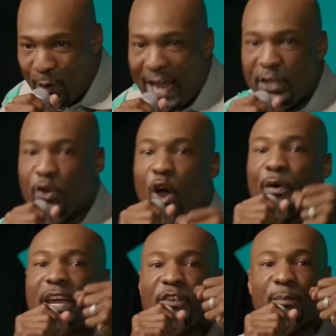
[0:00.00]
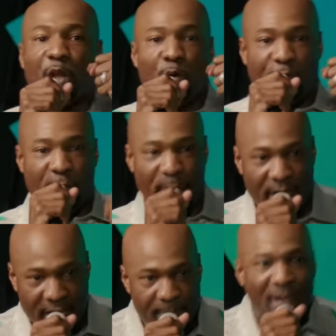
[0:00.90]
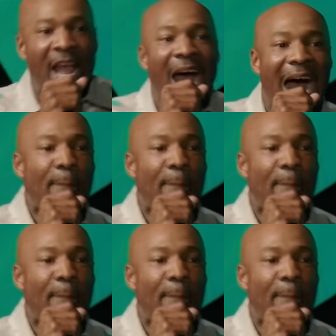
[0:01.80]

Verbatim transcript: and you're going to give him glory for me. I